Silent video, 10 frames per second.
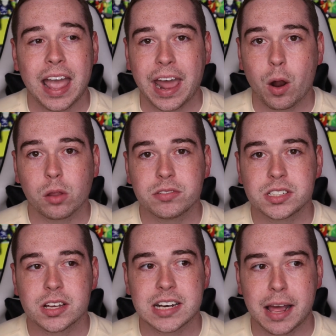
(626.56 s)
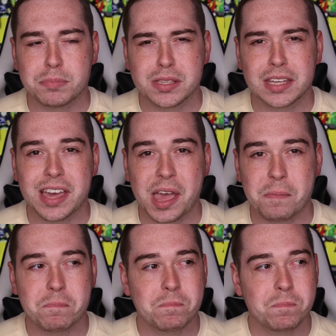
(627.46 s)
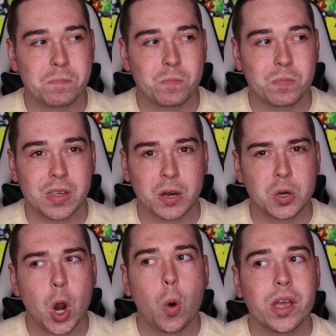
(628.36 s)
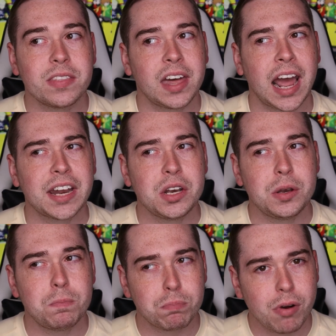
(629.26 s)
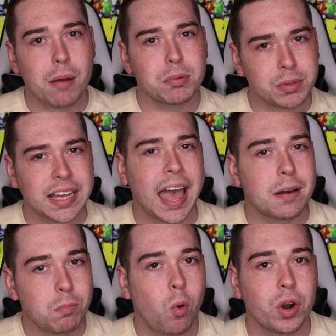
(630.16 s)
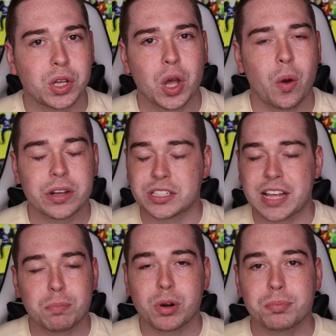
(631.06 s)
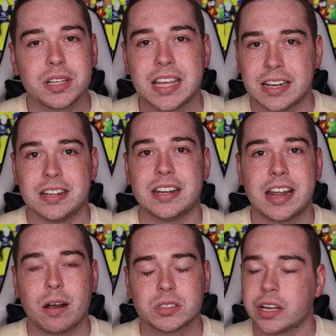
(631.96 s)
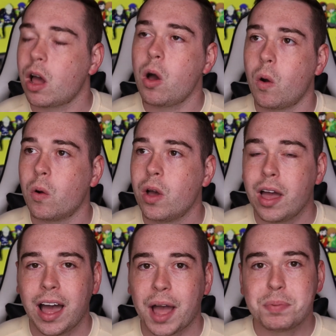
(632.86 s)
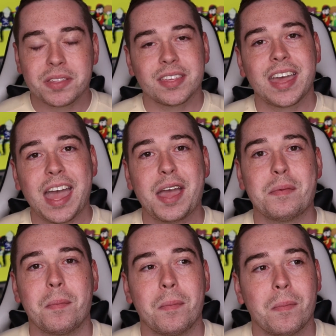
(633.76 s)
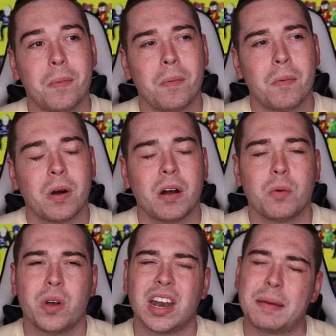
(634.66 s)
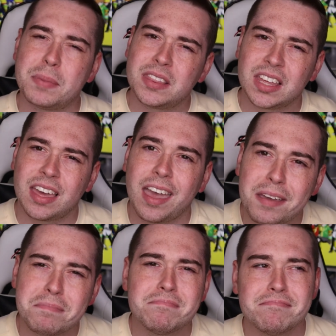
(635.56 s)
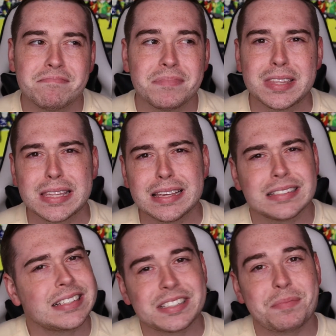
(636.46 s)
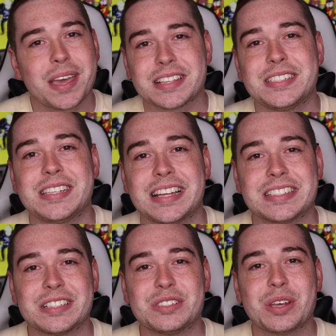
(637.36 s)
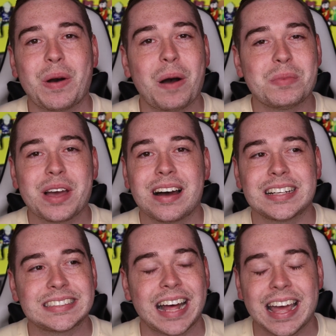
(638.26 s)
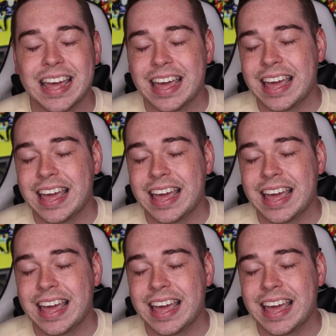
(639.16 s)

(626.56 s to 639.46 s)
and all of a sudden I beat the game, knowing that I probably had more to go. It just abruptly ended, and I was like, oh, I beat the game. Wait, I beat the game? This isn't making sense. And so I'll be honest, I